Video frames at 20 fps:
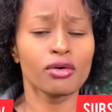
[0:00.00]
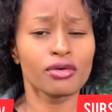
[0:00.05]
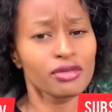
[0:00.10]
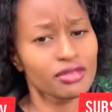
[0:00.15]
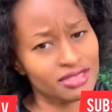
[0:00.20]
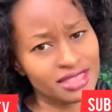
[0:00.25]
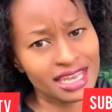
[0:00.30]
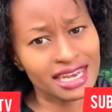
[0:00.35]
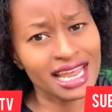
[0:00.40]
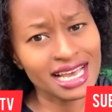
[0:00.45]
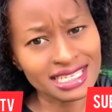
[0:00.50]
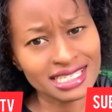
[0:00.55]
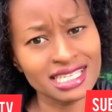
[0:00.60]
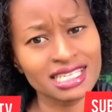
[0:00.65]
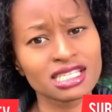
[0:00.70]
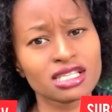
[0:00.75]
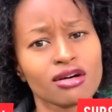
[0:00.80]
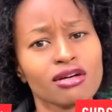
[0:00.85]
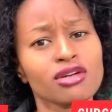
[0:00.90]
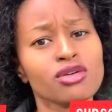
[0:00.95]
The nurse is
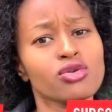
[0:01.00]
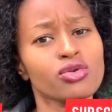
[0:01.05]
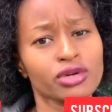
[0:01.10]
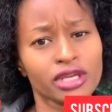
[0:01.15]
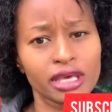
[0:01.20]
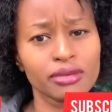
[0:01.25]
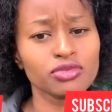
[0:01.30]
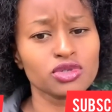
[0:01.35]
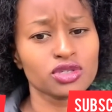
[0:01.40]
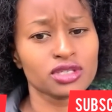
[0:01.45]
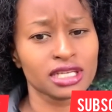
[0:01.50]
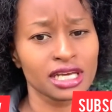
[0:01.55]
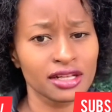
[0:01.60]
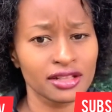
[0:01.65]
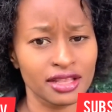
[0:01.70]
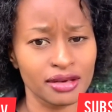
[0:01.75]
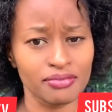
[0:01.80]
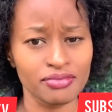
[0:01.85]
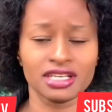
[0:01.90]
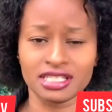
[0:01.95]
the one who came to tell
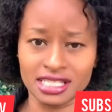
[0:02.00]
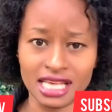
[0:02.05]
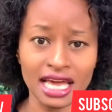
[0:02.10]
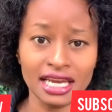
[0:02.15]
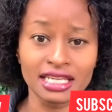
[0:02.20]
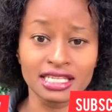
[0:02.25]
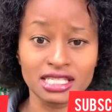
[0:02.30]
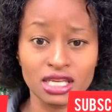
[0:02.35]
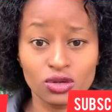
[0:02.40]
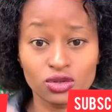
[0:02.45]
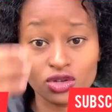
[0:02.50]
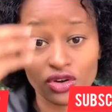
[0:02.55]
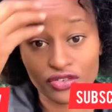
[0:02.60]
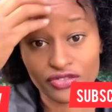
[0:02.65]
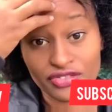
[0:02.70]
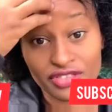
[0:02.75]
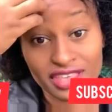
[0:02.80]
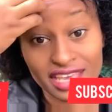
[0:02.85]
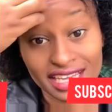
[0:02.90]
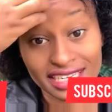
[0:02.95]
them, the son is out of
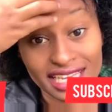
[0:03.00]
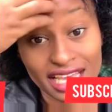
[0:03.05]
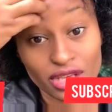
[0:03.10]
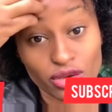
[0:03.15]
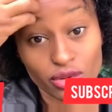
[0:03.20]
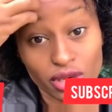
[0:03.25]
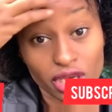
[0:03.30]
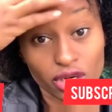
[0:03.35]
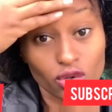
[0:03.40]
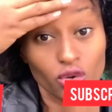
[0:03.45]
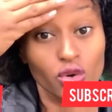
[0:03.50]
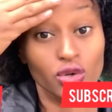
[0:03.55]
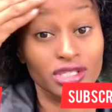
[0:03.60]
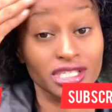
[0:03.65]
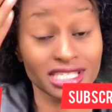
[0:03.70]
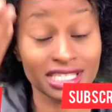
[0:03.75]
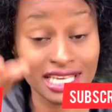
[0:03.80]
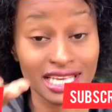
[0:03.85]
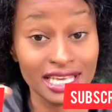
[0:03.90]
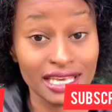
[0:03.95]
theater, you can go
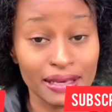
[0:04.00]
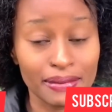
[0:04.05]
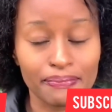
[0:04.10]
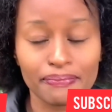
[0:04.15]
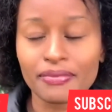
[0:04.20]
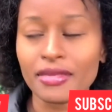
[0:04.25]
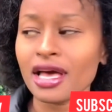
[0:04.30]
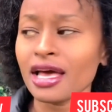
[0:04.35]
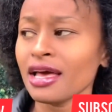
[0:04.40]
see him.